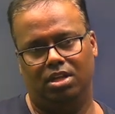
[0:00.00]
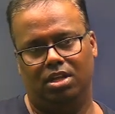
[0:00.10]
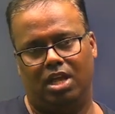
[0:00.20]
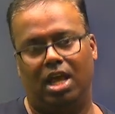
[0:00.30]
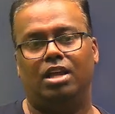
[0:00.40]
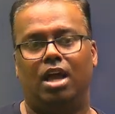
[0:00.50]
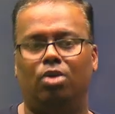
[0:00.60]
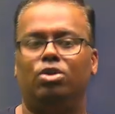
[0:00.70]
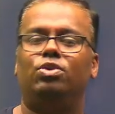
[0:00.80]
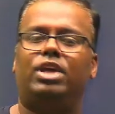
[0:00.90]
And how do
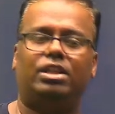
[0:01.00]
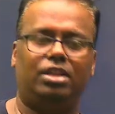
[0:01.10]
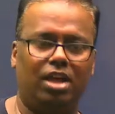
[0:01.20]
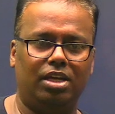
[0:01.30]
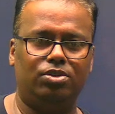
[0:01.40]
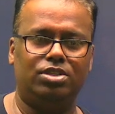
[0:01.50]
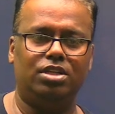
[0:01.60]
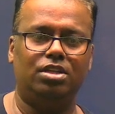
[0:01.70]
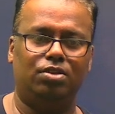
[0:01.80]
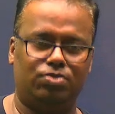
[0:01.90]
you get the hydrogen?
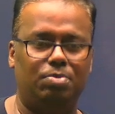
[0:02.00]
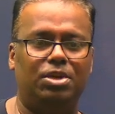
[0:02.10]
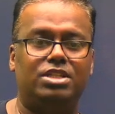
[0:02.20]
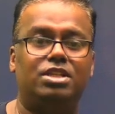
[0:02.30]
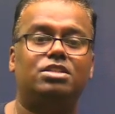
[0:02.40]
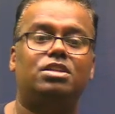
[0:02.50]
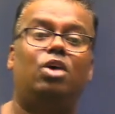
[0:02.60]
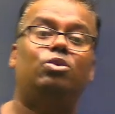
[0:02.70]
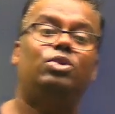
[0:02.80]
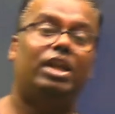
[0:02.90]
If somebody says how to
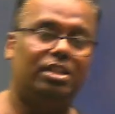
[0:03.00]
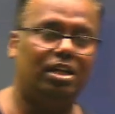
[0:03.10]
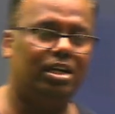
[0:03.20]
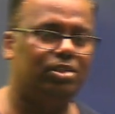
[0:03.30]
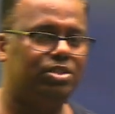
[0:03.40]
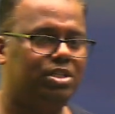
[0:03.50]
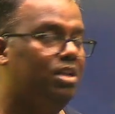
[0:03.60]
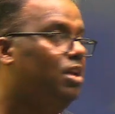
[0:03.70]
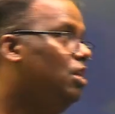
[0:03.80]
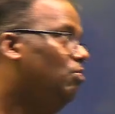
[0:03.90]
get the hydrogen,
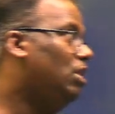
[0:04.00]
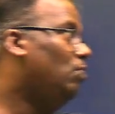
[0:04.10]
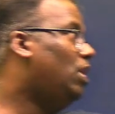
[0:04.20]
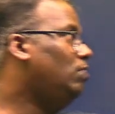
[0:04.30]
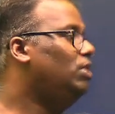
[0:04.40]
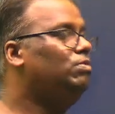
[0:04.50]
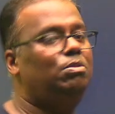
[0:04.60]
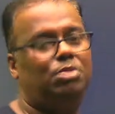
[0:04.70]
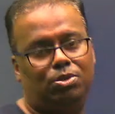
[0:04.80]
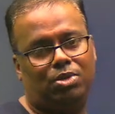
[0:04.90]
well, one way will be
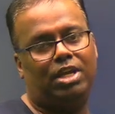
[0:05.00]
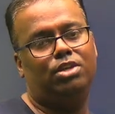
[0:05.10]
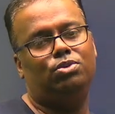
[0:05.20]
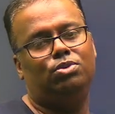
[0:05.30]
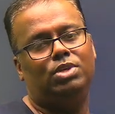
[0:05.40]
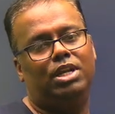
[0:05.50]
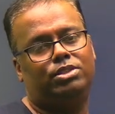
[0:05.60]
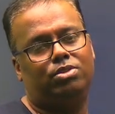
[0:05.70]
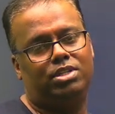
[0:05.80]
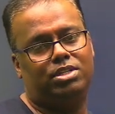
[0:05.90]
to again to do
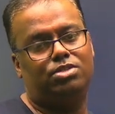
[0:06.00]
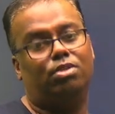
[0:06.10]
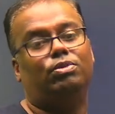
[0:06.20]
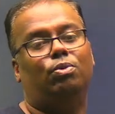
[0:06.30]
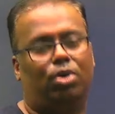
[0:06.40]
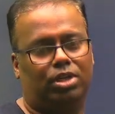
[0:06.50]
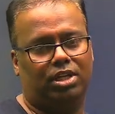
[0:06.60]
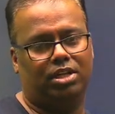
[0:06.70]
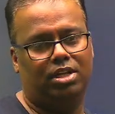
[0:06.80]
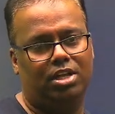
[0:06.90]
electrolysis of the water.
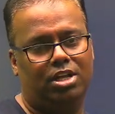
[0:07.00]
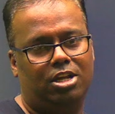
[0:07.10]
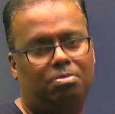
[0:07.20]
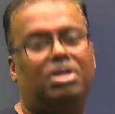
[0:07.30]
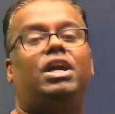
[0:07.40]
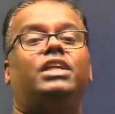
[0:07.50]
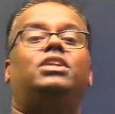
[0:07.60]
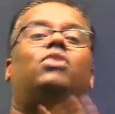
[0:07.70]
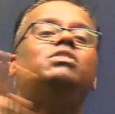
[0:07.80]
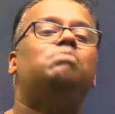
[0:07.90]
But right now
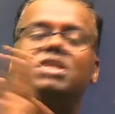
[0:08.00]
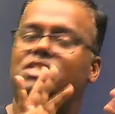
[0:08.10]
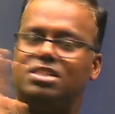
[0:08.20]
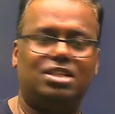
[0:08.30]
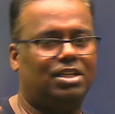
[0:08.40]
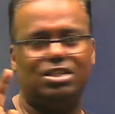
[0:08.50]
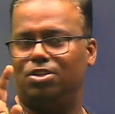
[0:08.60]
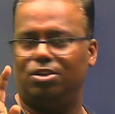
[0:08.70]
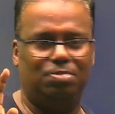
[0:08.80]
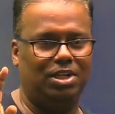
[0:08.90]
in buses, that is
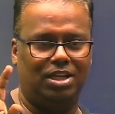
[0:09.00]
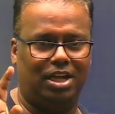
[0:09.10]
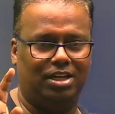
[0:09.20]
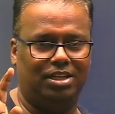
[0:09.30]
not being done.